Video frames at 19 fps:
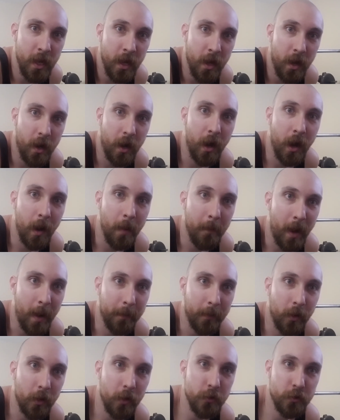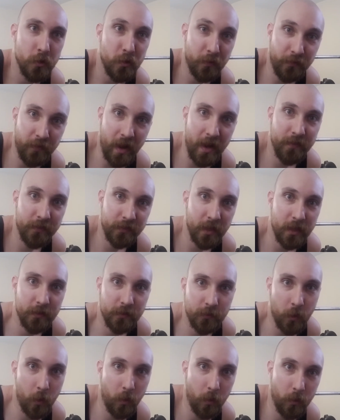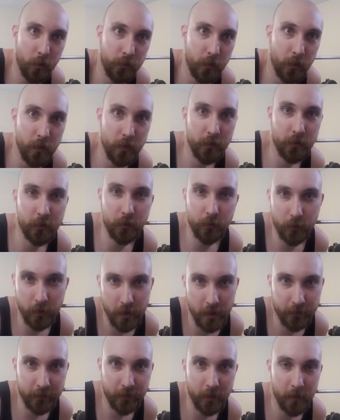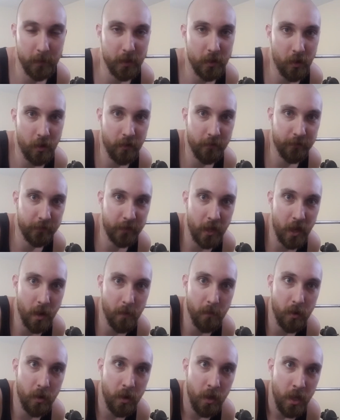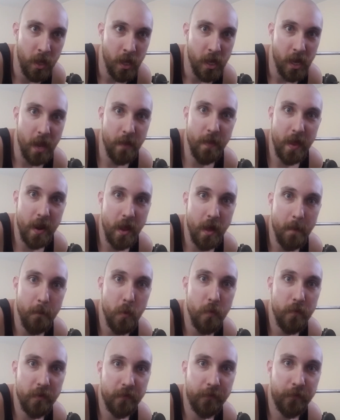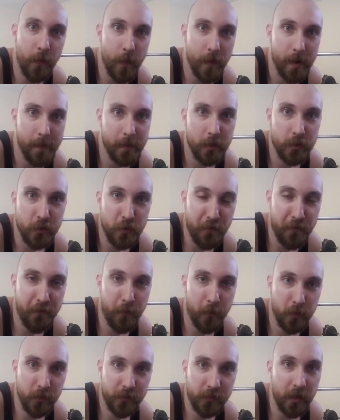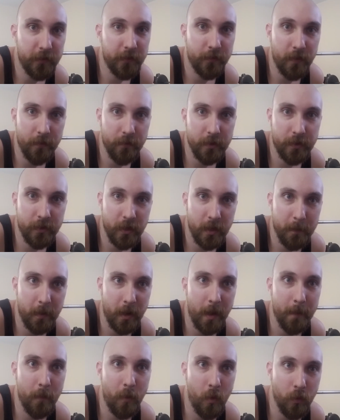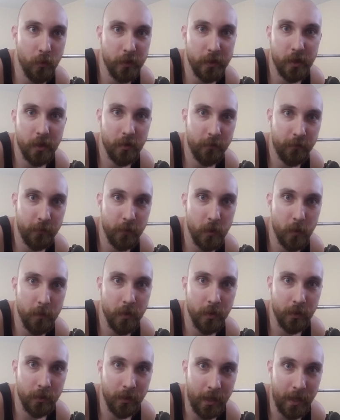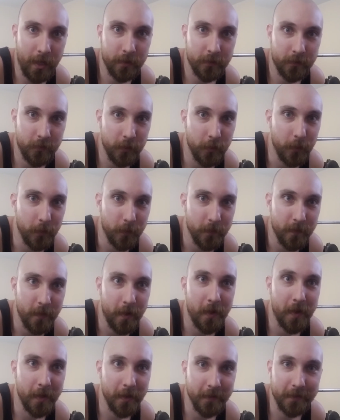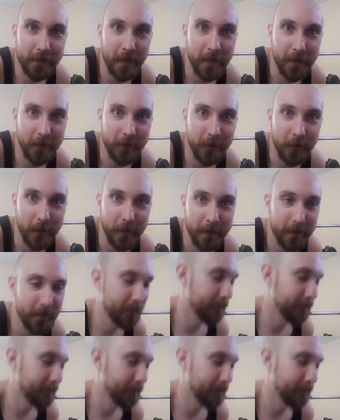I'm going to do 5 sets total, so there's 3 that's going to be off camera. And then moving forward, I'm going to do 4 sets of everything, but I'm only going to film the last 2. Alright, let's get into it.